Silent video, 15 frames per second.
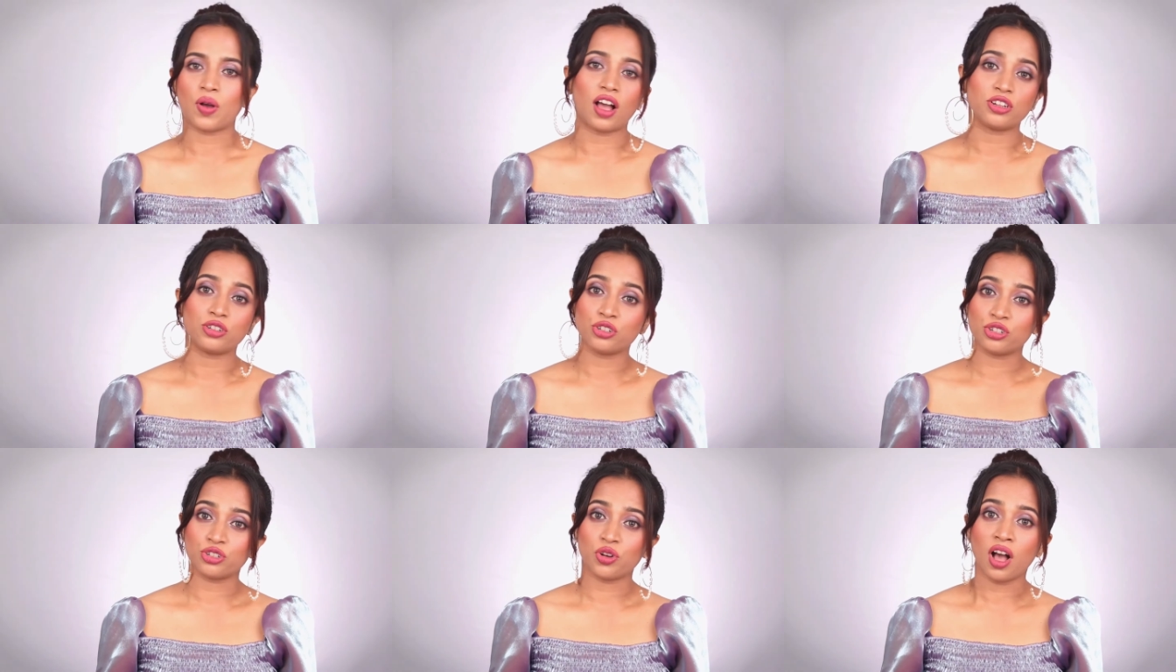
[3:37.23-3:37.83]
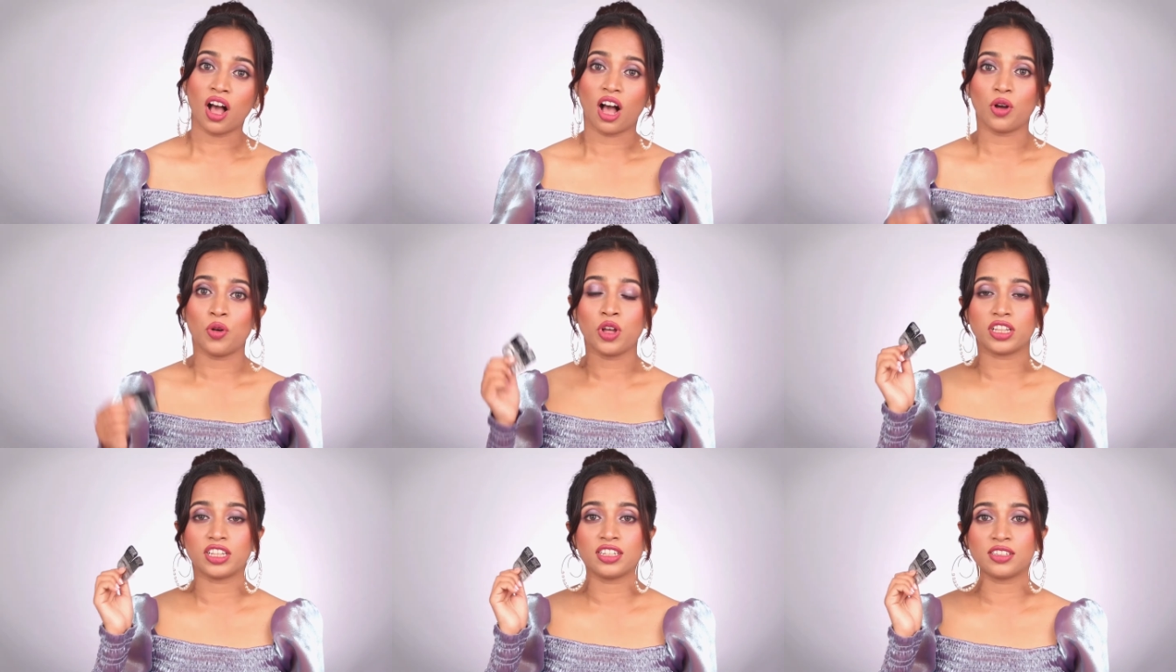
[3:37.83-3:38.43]
Now I don't know
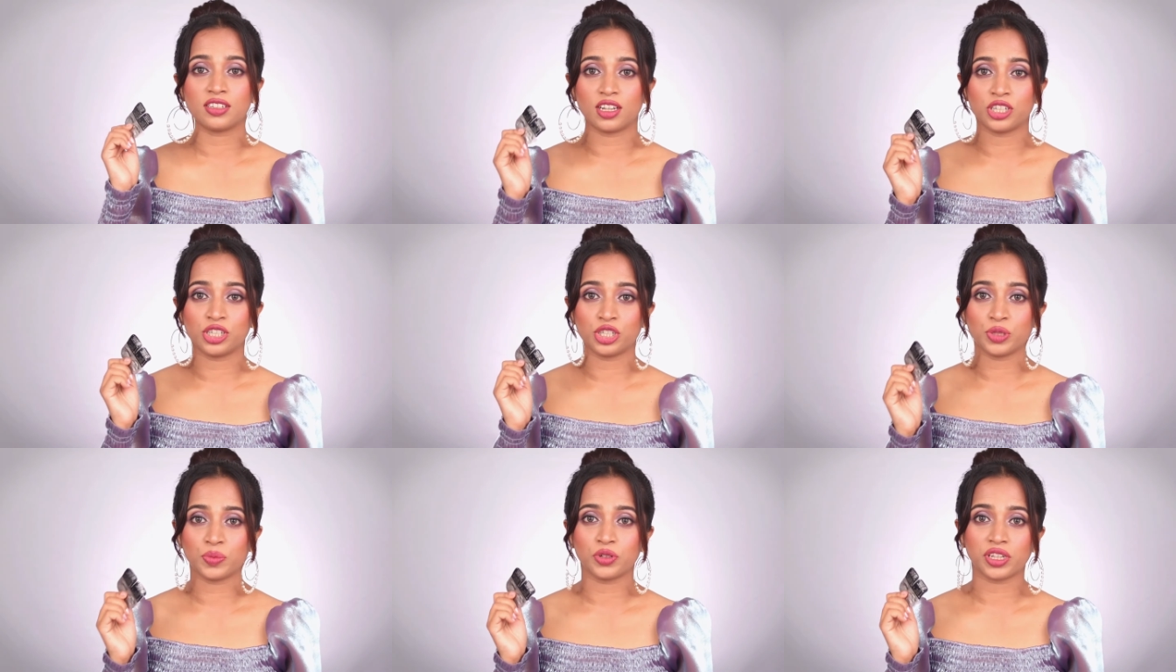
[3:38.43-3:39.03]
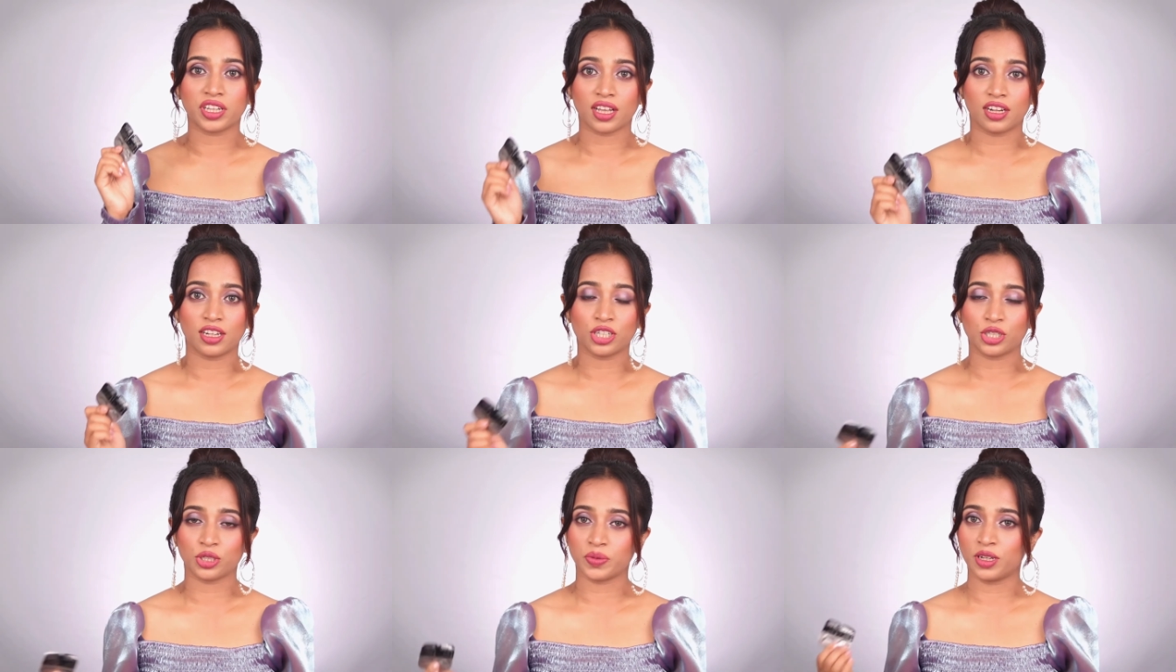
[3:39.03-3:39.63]
how this Russian Smoky
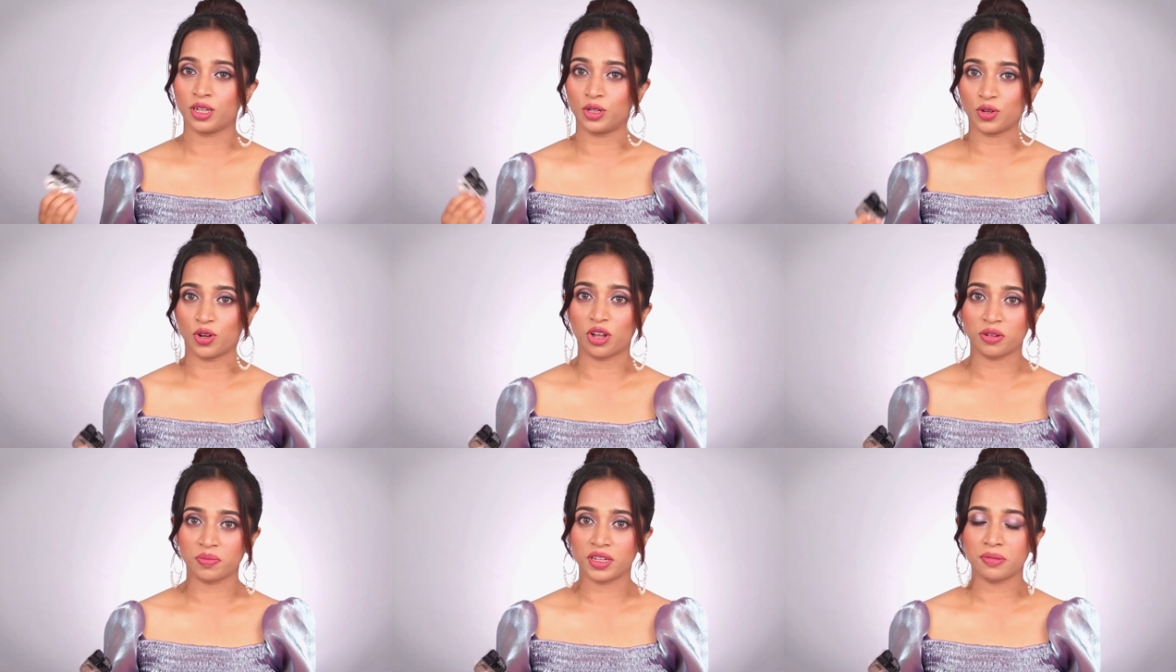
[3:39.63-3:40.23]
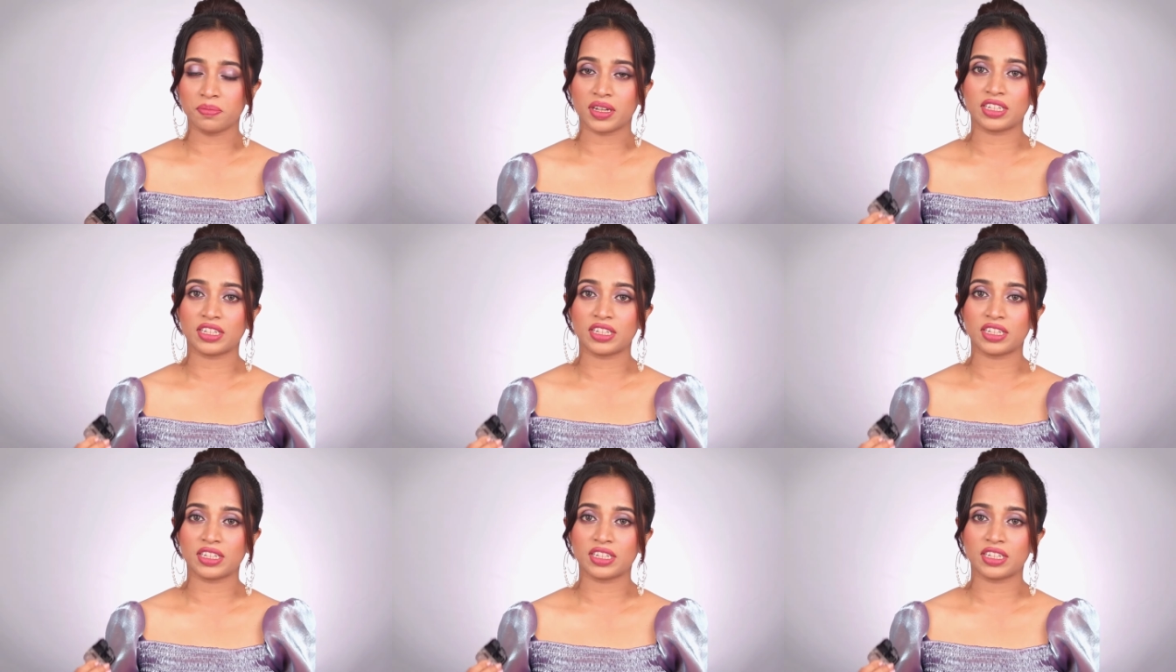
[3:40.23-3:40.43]
collection will look on me,